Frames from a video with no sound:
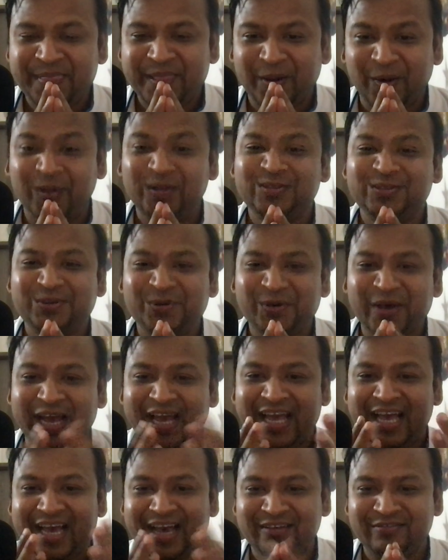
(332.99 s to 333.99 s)
also I
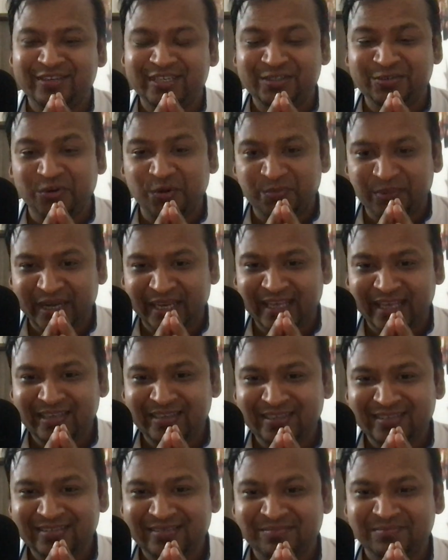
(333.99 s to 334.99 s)
have an opening.